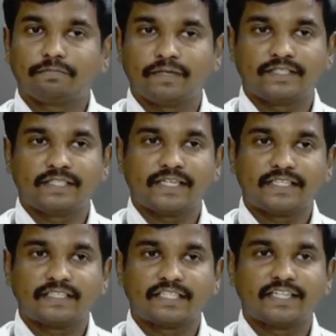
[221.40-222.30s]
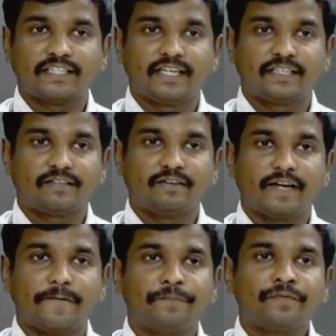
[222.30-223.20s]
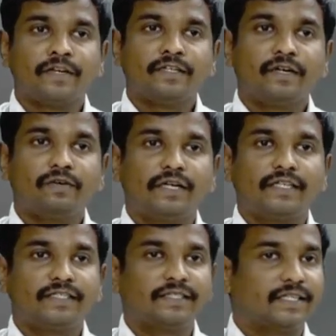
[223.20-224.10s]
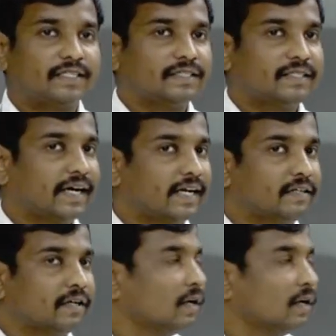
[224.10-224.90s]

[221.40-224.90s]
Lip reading: per second, like that. Okay, now let us understand